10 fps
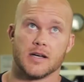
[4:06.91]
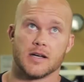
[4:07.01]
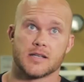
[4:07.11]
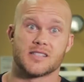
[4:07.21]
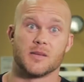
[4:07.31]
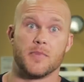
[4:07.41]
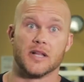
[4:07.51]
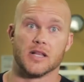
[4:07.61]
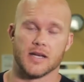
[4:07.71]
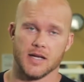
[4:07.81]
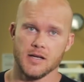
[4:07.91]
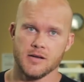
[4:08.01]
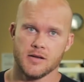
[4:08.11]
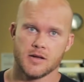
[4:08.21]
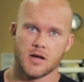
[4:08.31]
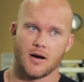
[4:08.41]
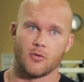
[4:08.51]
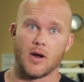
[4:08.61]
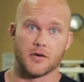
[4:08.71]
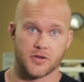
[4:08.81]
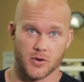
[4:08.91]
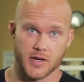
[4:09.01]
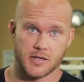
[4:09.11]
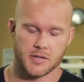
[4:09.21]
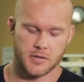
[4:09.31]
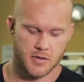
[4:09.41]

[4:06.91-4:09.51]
stability around a joint.